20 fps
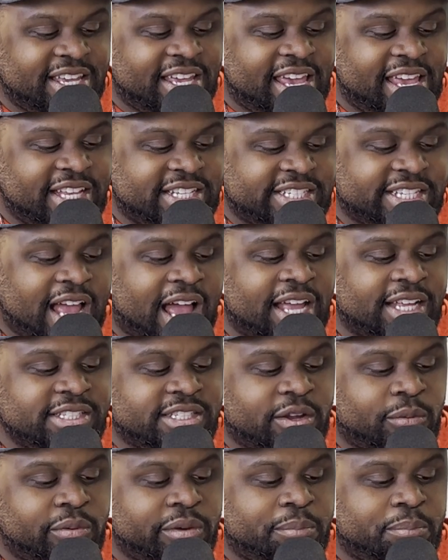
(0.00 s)
he
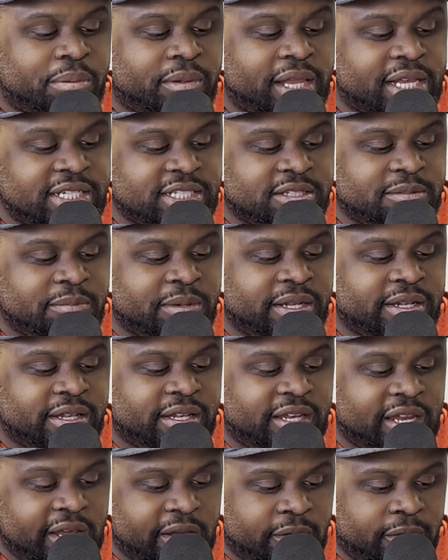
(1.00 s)
signs a replacement
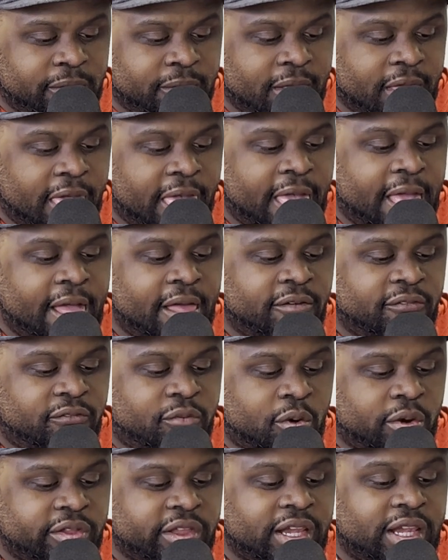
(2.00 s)
deal
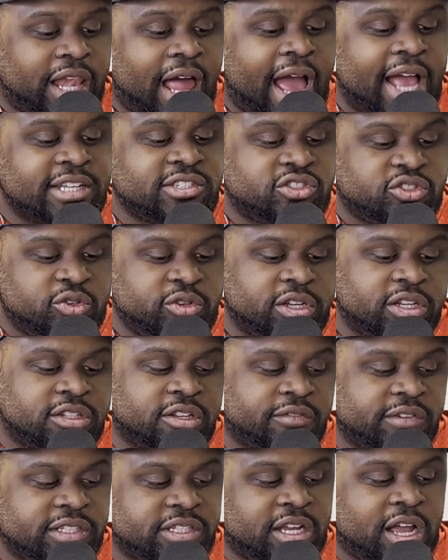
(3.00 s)
for the last 2 years
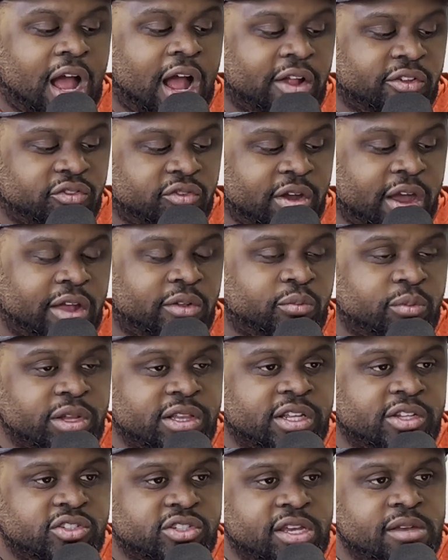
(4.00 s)
of his contract with
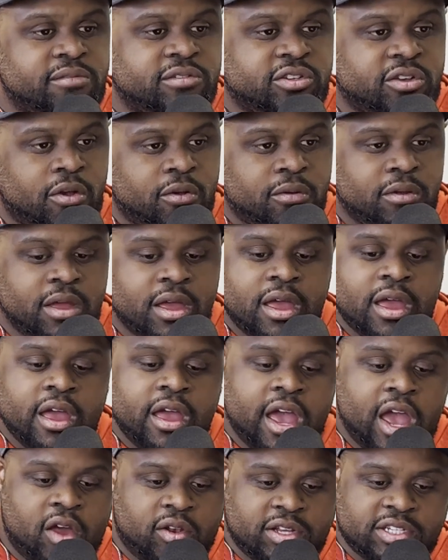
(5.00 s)
the Chiefs. So
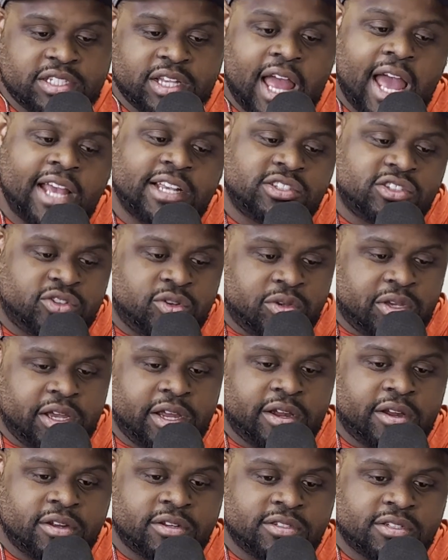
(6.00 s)
in his last 2
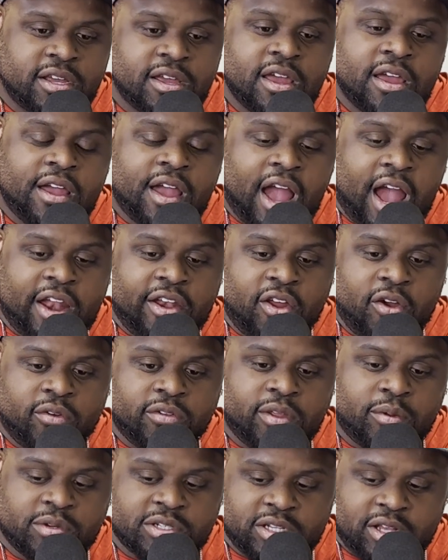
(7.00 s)
years, I know
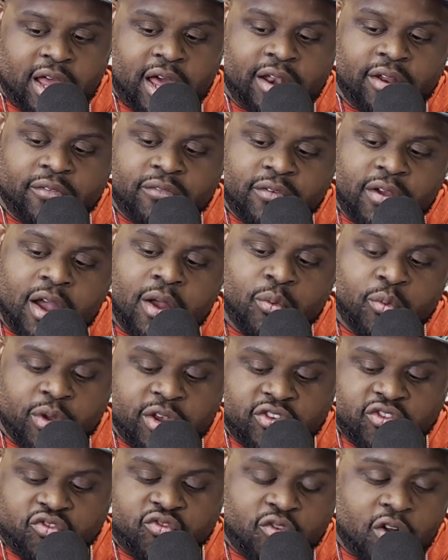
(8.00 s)
there was a lot of
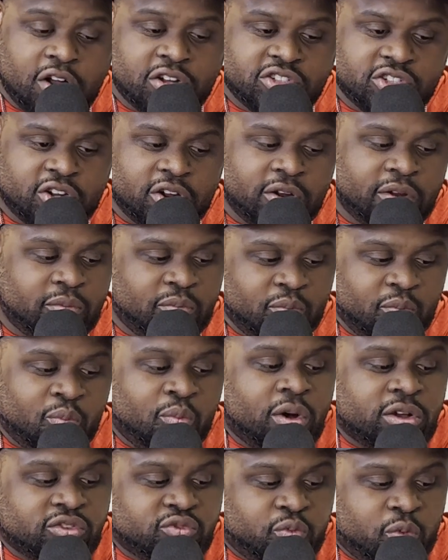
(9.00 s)
restructure,
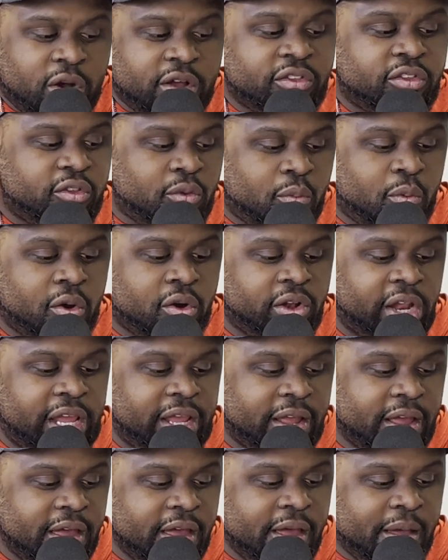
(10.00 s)
which was the
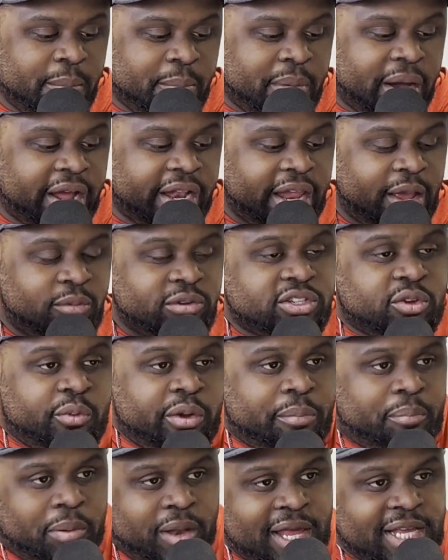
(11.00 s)
wording, but it was a
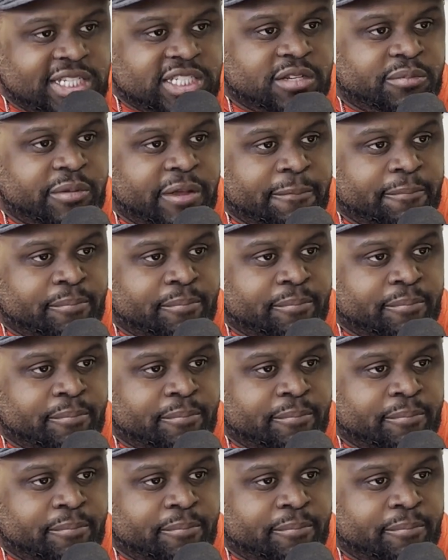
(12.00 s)
replacement